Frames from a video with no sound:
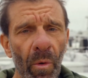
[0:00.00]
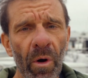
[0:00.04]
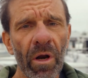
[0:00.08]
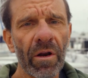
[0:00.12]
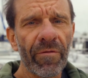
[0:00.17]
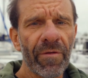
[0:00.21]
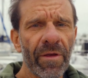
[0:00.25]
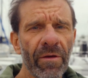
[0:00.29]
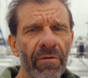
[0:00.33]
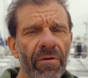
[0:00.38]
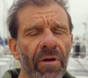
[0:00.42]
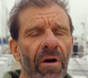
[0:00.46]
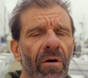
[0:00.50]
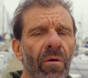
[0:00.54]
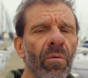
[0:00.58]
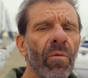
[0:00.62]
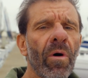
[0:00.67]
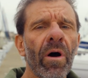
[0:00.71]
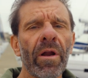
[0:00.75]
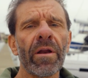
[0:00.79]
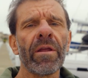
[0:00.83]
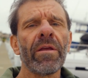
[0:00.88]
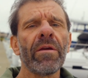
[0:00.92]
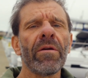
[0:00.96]
what if you don't
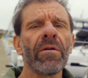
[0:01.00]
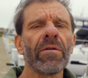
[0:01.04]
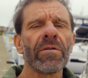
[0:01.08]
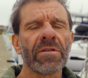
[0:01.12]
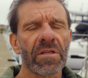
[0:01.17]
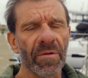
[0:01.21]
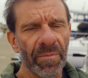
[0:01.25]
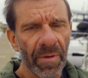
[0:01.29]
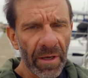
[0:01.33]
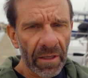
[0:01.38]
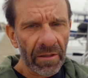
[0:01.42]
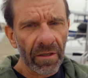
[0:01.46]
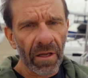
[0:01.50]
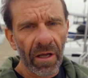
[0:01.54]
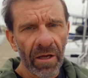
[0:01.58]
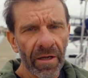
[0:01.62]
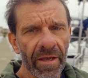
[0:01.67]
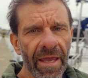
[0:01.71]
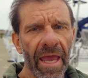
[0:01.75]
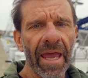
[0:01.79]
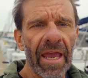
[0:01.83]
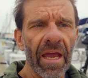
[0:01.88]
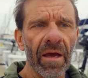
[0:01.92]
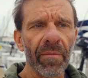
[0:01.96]
wanna use a big
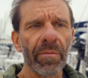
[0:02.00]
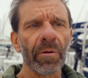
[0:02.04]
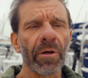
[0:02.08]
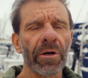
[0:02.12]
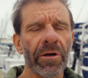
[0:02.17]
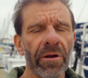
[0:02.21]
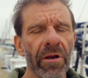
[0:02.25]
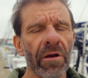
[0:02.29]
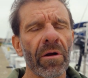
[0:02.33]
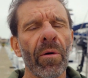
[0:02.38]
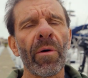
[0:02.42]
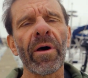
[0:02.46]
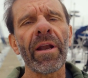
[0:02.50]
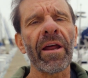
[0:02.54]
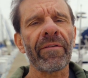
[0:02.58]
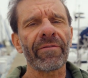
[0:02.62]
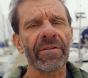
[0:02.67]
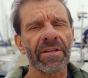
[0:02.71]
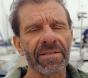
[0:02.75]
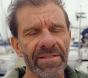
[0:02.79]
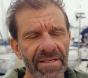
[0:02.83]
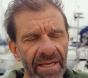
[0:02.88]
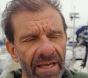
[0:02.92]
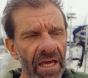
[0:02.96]
long cable or you don't wanna have
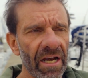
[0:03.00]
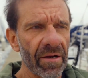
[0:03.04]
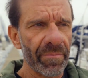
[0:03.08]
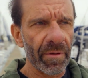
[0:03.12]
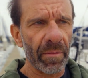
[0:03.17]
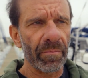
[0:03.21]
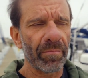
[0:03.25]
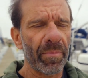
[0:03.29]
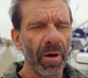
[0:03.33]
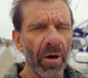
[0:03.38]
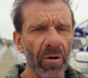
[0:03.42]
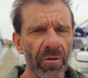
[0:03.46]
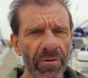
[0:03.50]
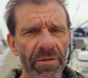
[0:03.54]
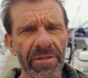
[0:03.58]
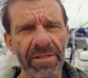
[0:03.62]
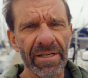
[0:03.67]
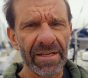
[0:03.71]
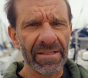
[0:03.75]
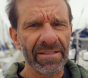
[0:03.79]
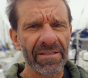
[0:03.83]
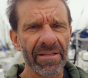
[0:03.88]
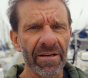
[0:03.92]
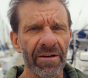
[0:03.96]
to sync it up in
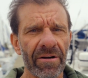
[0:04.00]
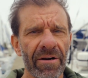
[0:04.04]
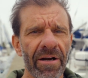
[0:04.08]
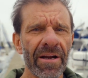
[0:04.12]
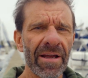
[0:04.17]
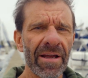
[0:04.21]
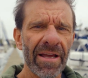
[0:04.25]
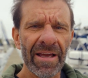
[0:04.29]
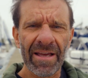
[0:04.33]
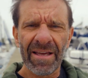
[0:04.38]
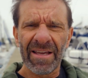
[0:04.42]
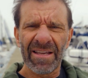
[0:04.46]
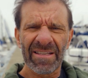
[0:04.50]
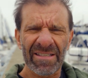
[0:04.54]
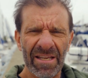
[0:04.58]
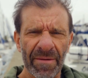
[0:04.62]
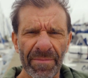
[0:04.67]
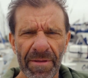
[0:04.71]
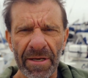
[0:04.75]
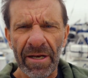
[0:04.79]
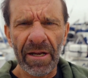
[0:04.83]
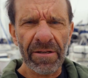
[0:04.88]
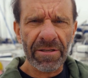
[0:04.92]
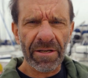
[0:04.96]
post? Is there
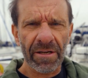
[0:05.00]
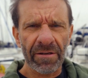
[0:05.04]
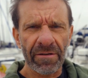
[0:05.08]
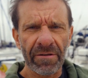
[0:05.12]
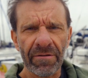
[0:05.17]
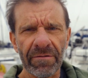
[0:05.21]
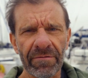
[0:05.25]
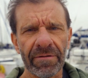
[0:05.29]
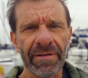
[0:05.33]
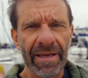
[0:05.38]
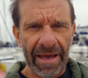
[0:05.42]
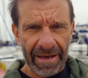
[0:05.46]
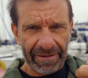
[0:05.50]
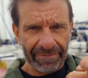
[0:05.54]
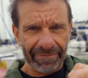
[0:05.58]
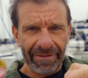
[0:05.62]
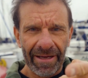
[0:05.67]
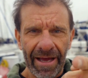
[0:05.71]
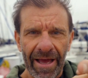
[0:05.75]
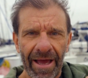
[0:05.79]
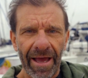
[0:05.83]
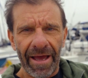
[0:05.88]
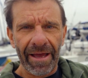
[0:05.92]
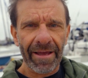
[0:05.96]
something else you can do? Yeah,
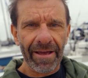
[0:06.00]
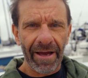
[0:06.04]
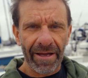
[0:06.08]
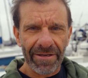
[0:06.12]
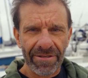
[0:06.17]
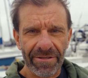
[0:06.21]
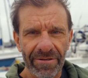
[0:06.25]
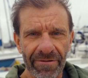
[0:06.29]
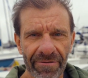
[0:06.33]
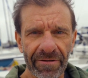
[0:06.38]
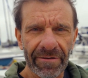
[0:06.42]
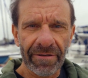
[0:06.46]
I got you.